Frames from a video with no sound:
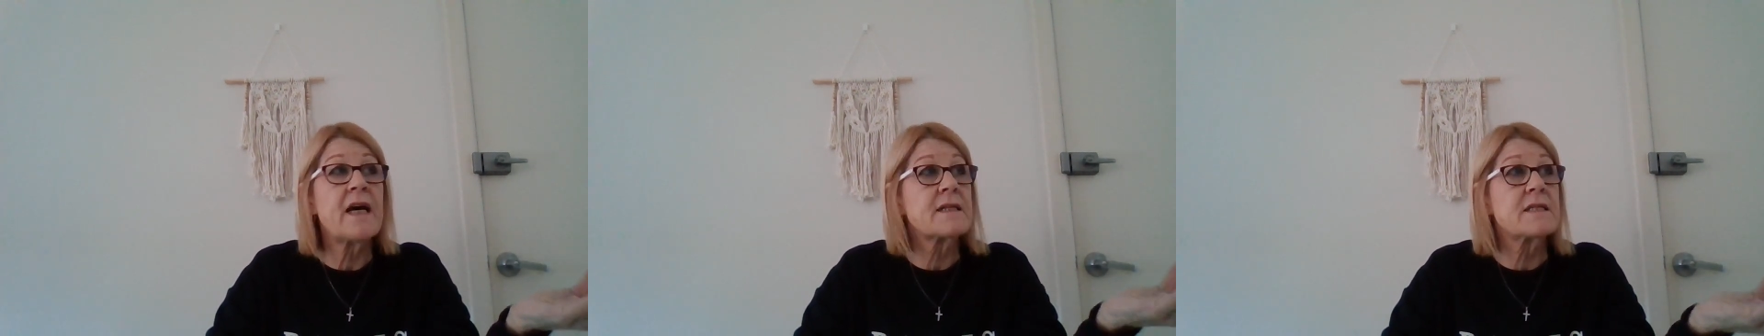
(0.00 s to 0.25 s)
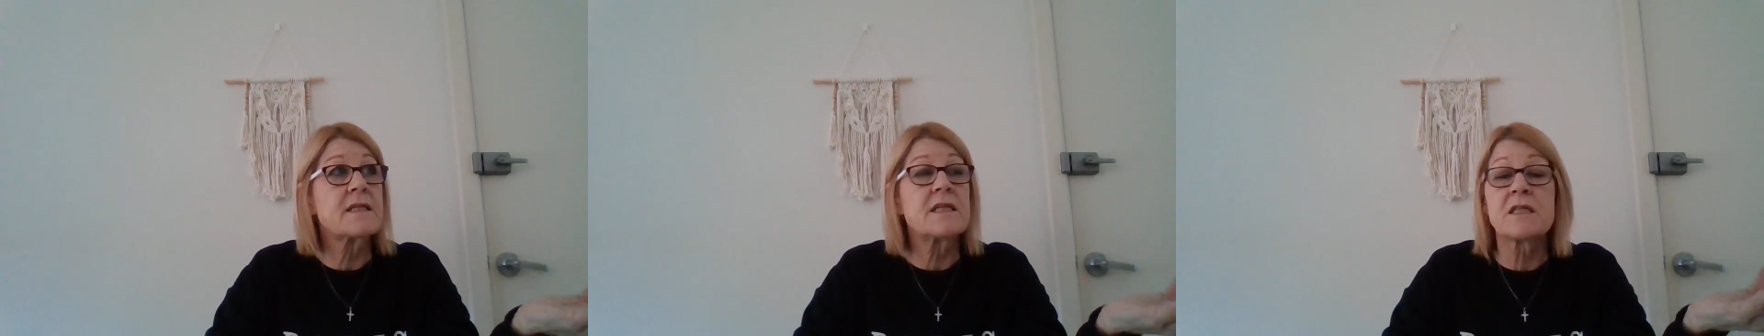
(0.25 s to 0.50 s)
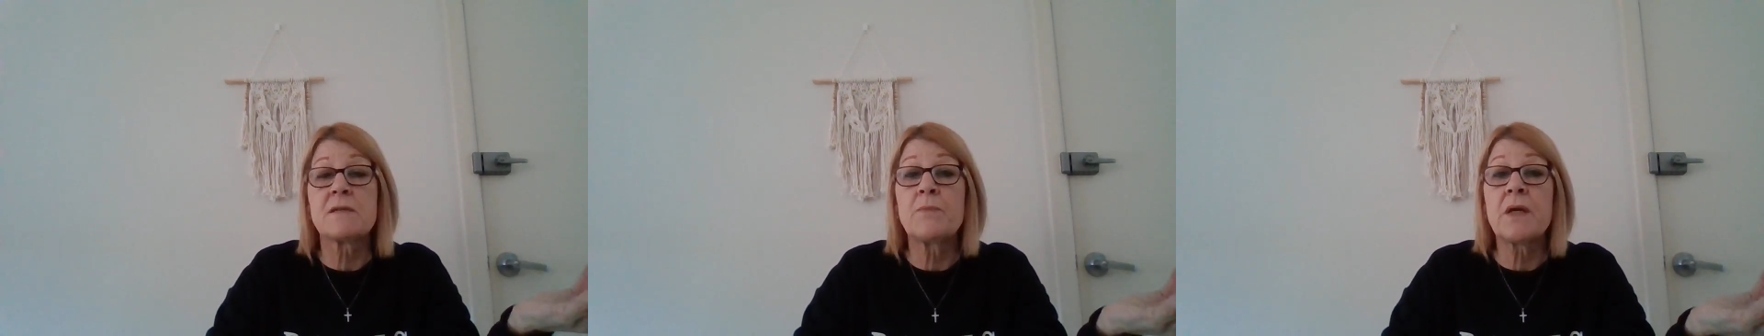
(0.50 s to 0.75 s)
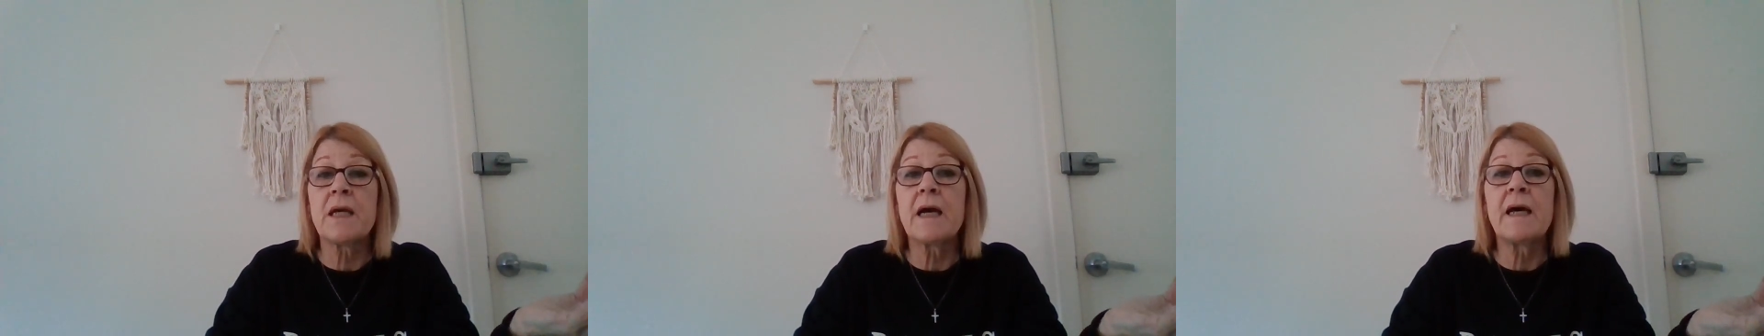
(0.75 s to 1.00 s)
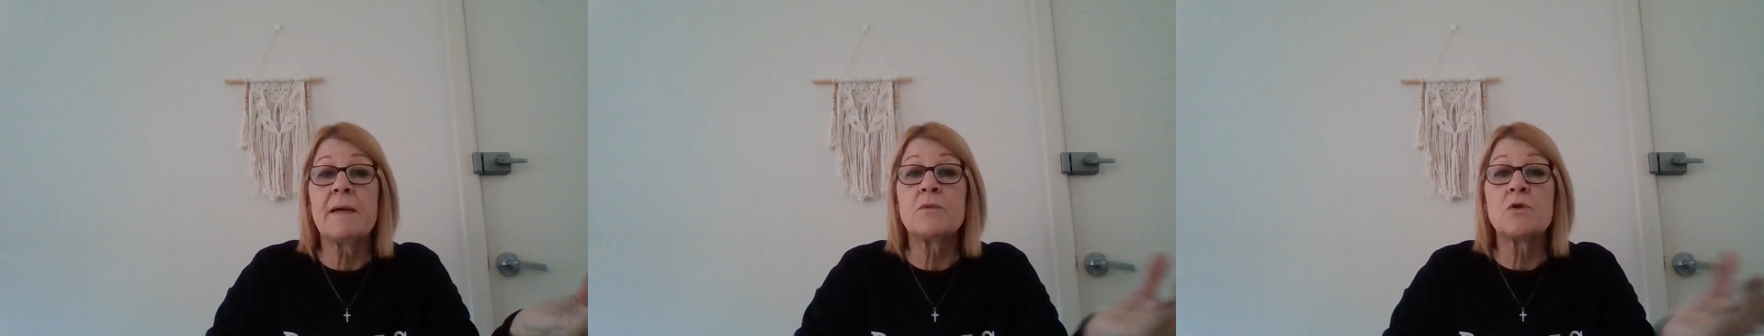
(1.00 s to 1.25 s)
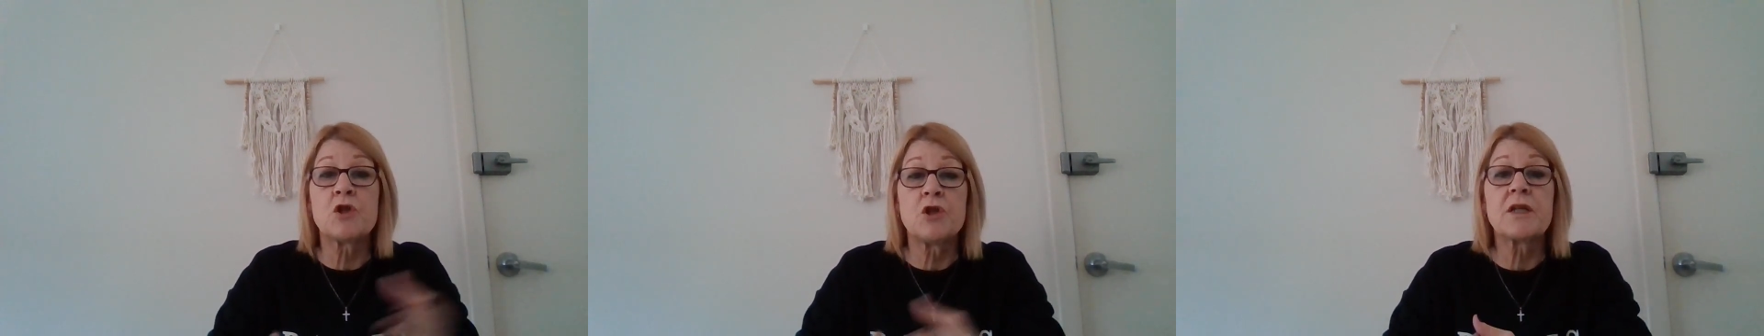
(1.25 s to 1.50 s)
access to being
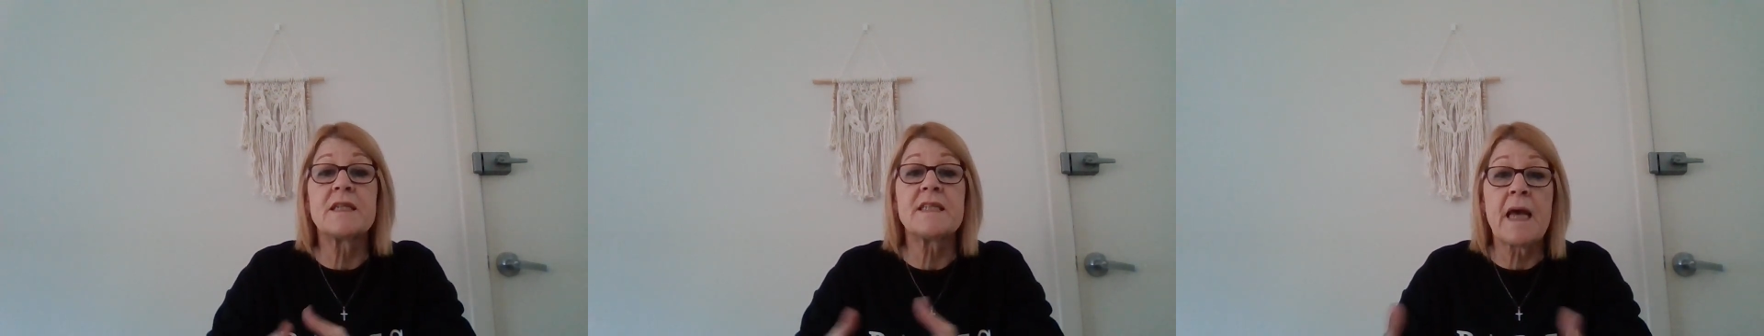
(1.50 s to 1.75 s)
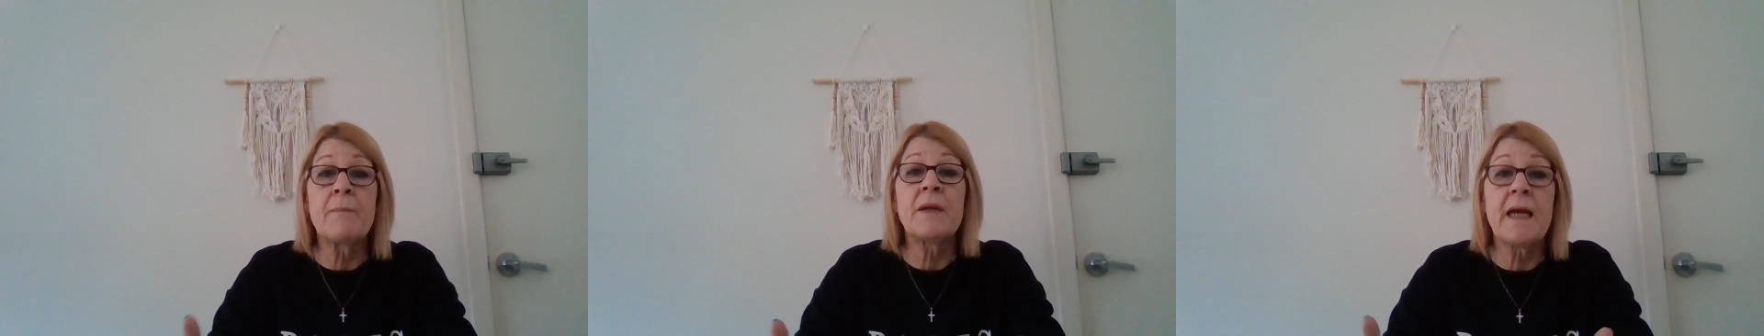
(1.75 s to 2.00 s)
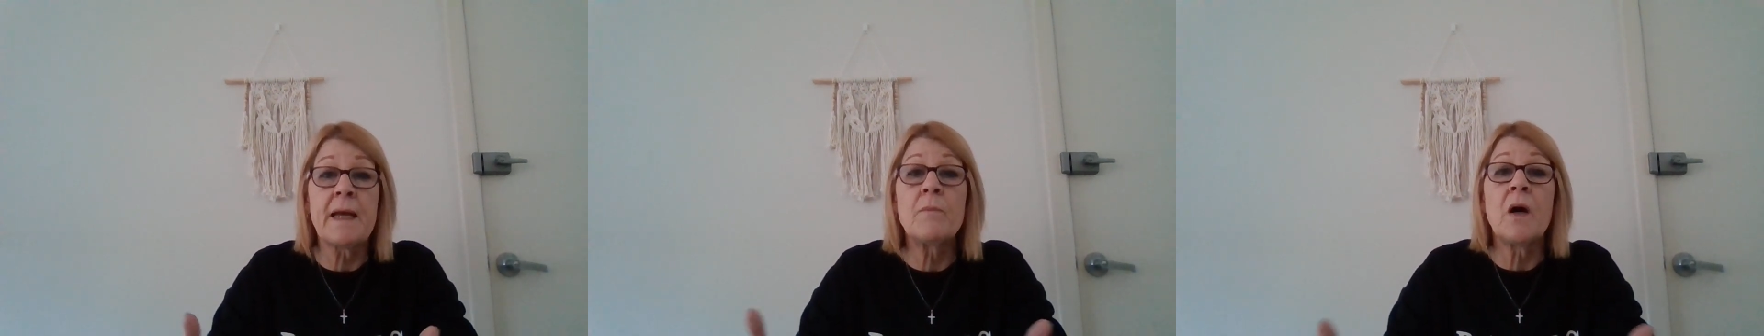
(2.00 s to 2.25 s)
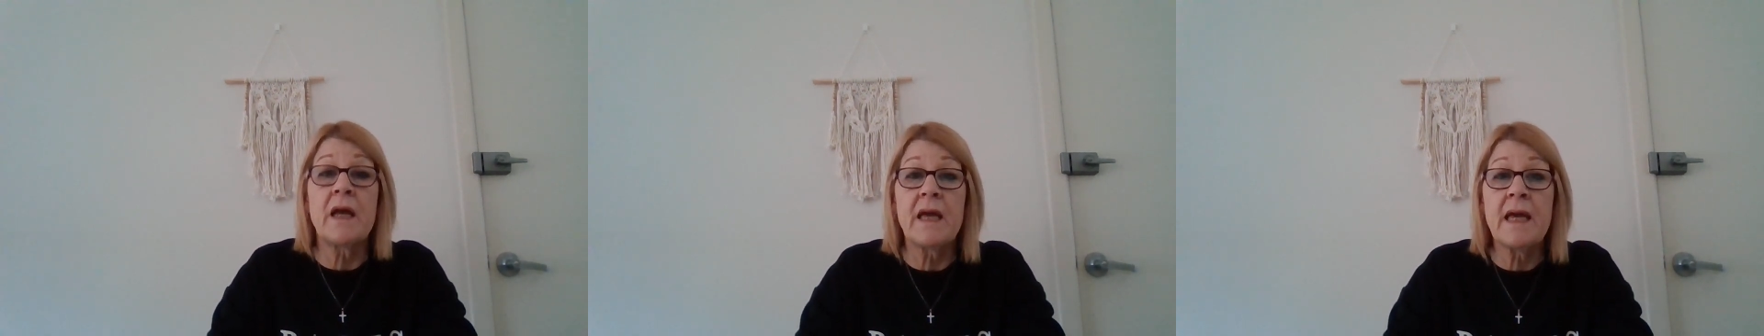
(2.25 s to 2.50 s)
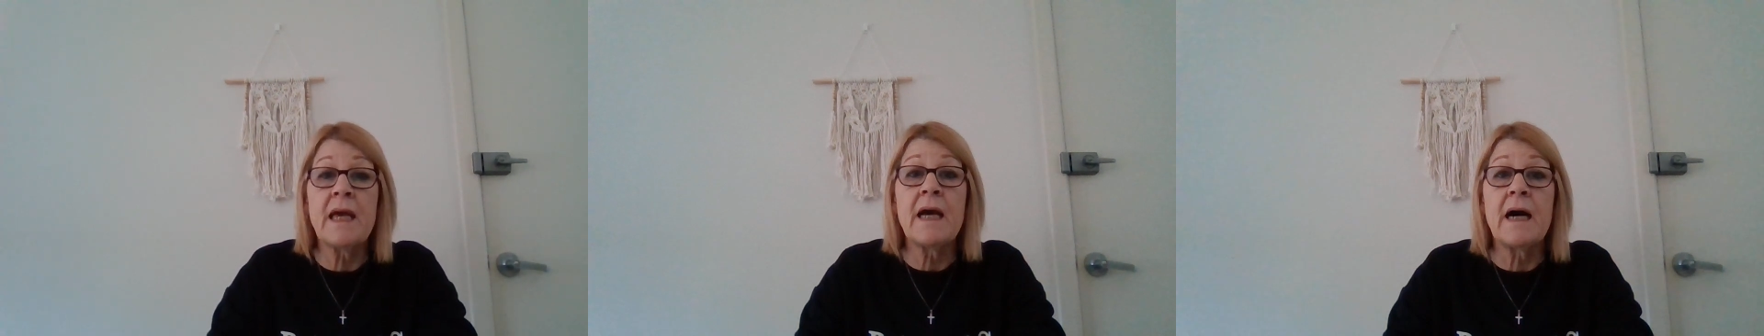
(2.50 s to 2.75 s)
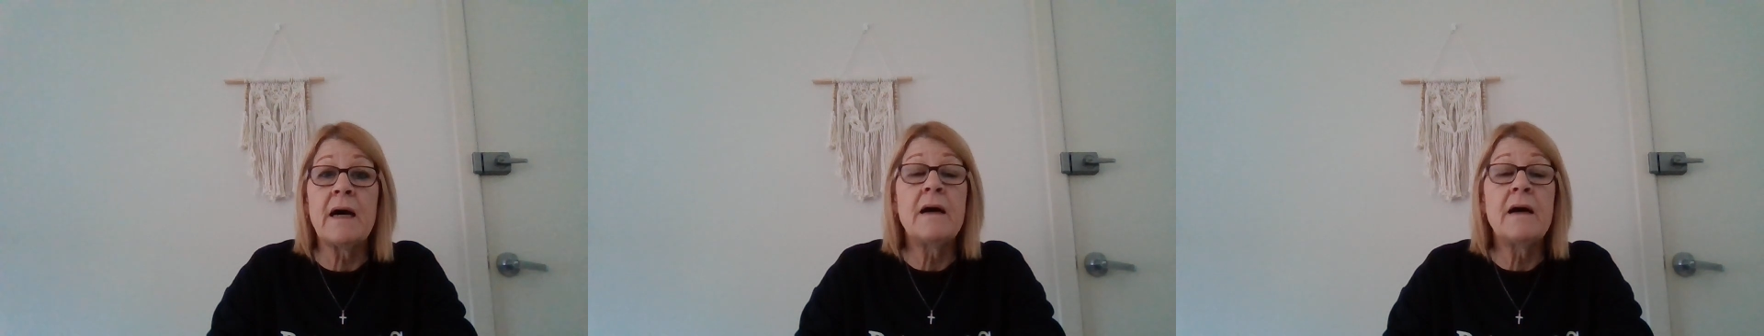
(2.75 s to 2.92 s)
able to contaminate my air.